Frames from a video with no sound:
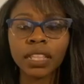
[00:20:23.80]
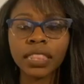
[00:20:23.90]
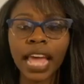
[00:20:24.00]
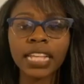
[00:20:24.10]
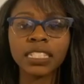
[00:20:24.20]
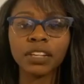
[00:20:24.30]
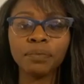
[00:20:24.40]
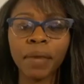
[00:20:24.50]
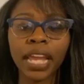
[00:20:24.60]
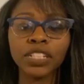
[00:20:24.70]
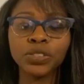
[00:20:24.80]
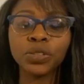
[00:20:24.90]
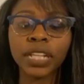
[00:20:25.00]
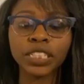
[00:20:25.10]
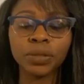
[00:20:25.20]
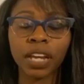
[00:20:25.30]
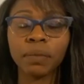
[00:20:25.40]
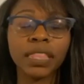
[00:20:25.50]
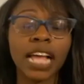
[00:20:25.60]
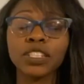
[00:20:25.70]
that's the main tool that you have.
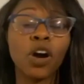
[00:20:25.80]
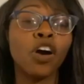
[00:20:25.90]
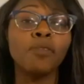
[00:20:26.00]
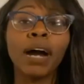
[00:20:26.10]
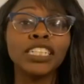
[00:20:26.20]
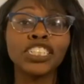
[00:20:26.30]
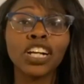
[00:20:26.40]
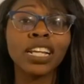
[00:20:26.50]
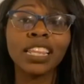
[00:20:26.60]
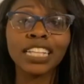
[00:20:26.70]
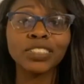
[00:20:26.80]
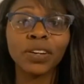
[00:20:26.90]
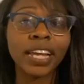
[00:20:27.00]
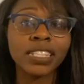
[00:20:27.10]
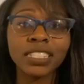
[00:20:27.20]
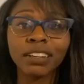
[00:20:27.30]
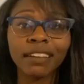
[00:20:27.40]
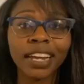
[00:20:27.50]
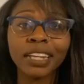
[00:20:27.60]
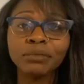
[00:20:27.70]
But that's all my journey. That's on
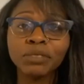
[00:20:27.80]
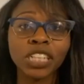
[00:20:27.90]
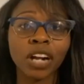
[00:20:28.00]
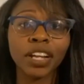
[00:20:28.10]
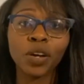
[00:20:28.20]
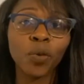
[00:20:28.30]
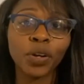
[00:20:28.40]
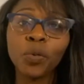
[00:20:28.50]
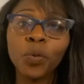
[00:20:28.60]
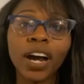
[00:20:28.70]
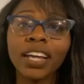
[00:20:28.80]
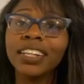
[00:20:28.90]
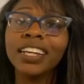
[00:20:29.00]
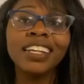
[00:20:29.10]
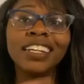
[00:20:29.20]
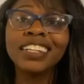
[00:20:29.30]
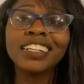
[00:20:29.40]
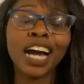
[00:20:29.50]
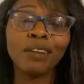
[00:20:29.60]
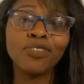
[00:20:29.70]
Instagram, Sharnita 101.
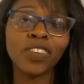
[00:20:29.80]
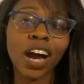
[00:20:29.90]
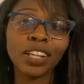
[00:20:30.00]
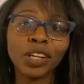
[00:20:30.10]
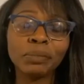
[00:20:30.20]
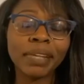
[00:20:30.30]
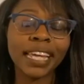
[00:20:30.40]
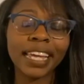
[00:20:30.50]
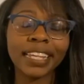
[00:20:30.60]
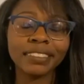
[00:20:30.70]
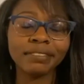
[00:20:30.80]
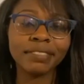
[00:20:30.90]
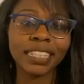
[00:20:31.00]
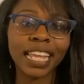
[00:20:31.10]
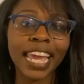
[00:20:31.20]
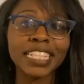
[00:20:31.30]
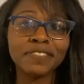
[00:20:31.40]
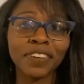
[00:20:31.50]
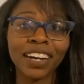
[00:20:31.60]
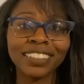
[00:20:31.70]
Come follow me. It's
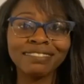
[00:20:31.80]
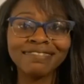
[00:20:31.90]
fun.